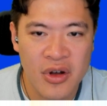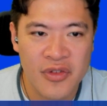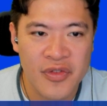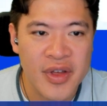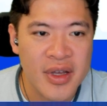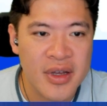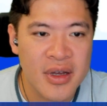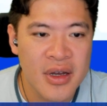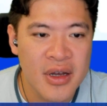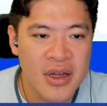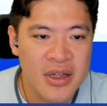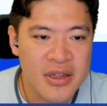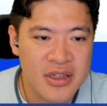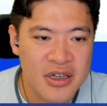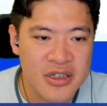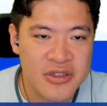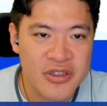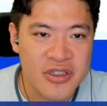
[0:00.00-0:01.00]
I think
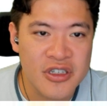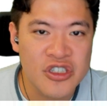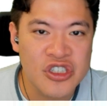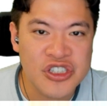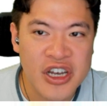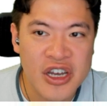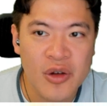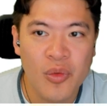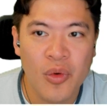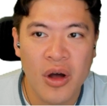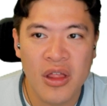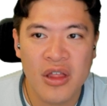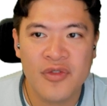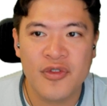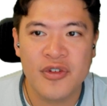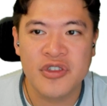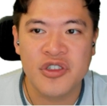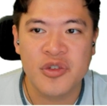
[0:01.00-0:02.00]
there's a J wallet for